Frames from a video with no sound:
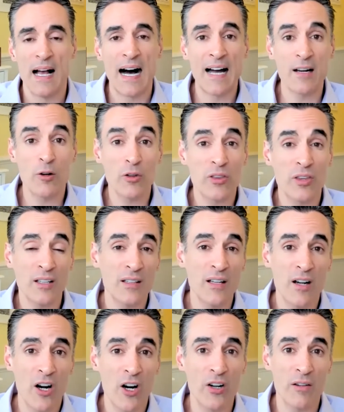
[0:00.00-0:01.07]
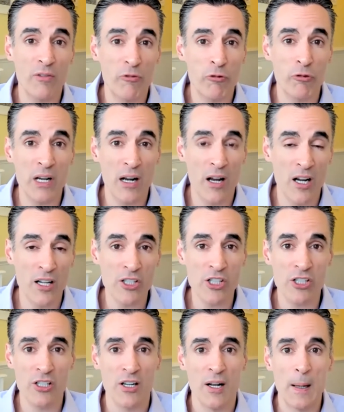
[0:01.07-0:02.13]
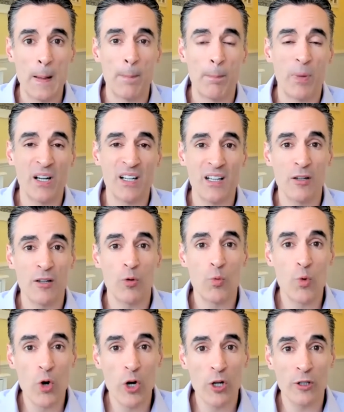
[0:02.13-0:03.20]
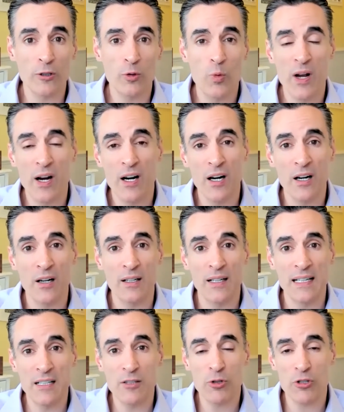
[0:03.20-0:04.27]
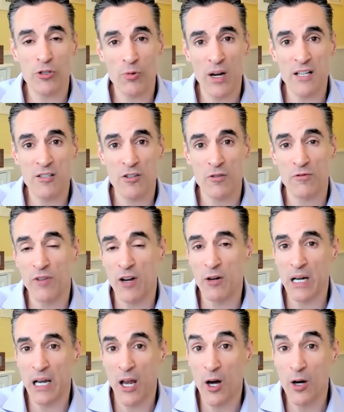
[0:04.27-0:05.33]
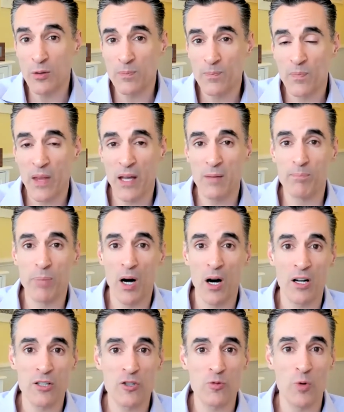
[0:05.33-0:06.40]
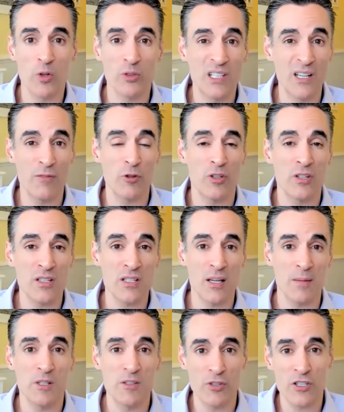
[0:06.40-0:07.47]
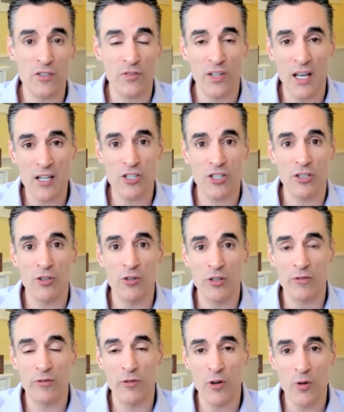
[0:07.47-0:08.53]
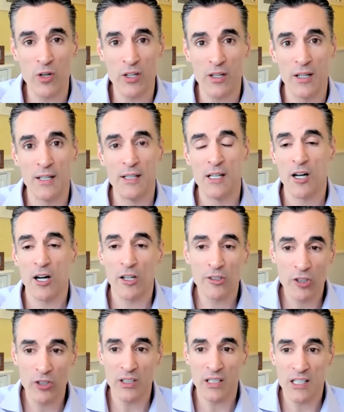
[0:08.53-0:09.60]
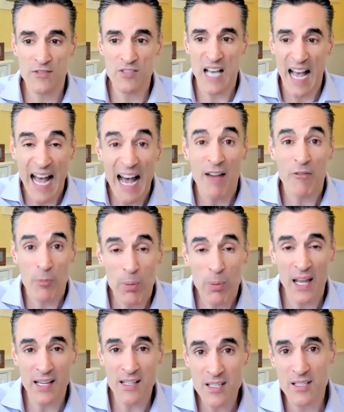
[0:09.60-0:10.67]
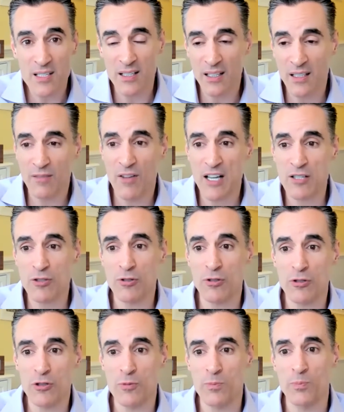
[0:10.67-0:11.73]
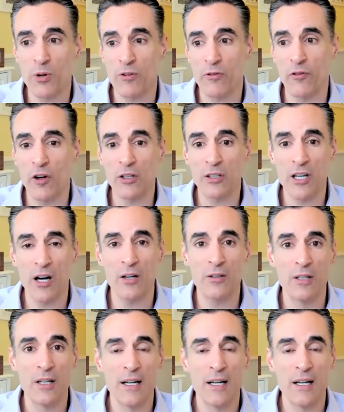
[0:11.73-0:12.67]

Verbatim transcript: I don't think they are a free lunch, but in a world where interest rates are very low and bonds won't give you the same diversification going forward, alternatives have a place in investors' portfolio.